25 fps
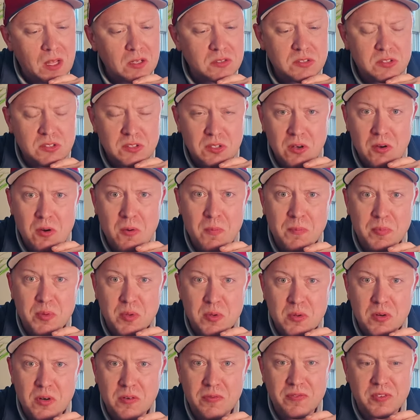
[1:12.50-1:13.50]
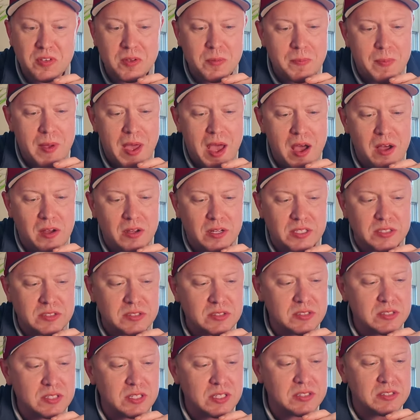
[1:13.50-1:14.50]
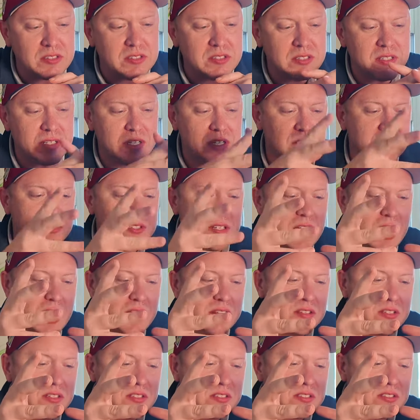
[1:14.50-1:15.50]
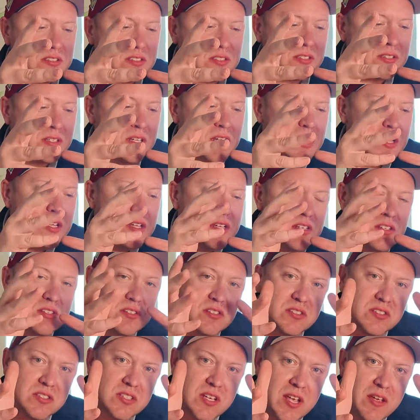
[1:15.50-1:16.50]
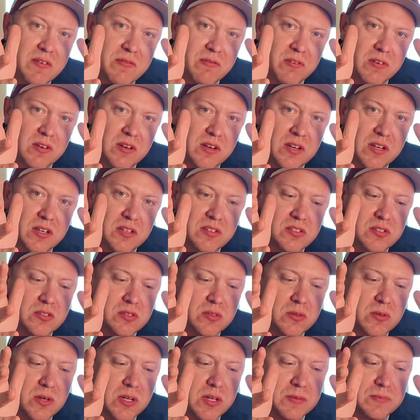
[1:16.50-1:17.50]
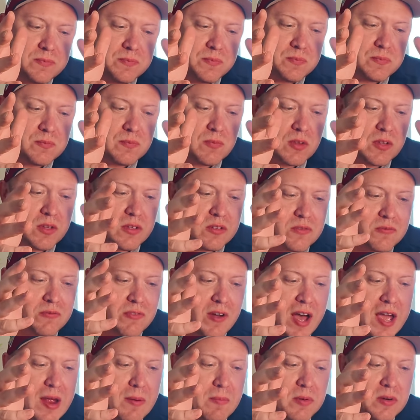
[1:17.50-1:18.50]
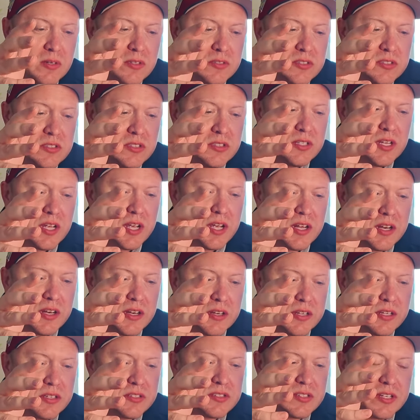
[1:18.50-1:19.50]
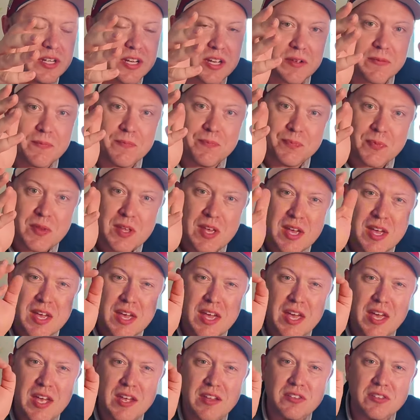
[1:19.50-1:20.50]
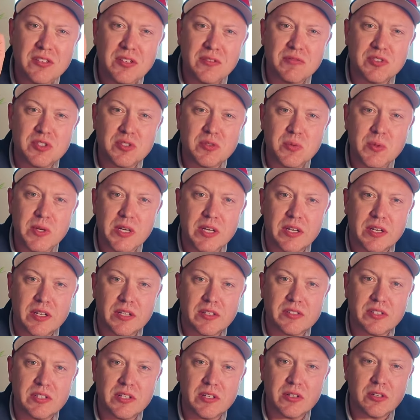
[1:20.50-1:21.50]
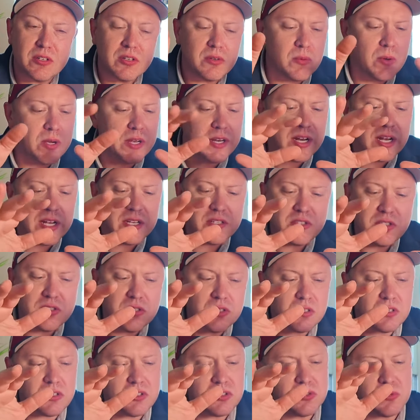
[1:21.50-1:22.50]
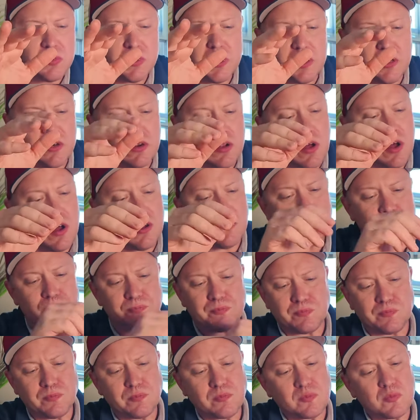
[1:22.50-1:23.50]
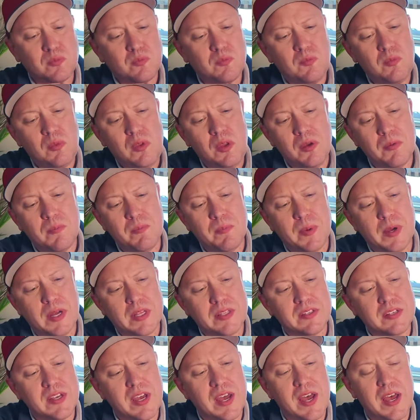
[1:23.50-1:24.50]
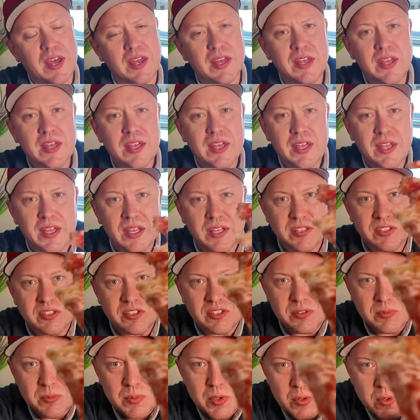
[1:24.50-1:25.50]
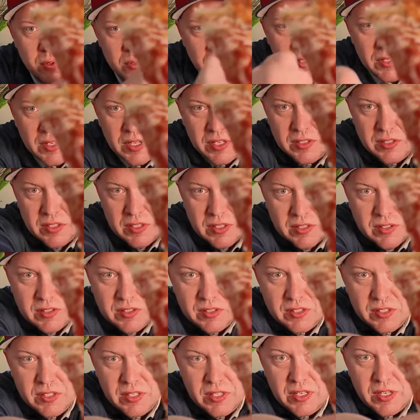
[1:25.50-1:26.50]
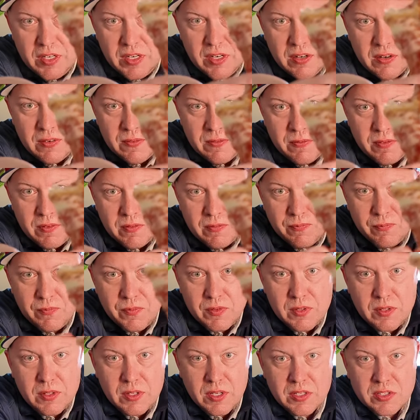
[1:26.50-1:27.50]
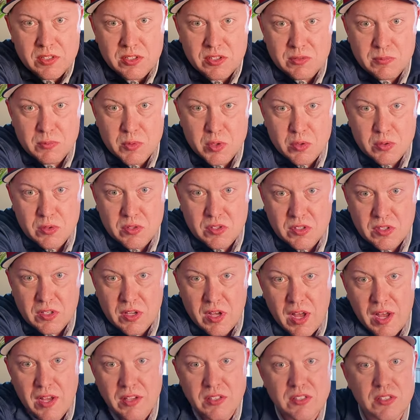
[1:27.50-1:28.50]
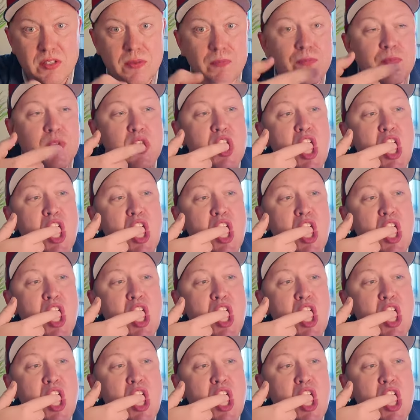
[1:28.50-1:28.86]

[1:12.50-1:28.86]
so beautifully balanced. It's got this savoriness to it, this vibrance, and this like hint of sweetness in a good way. Not sugar sweet at all. But it's smooth, as you can see here. Nice smooth sauce.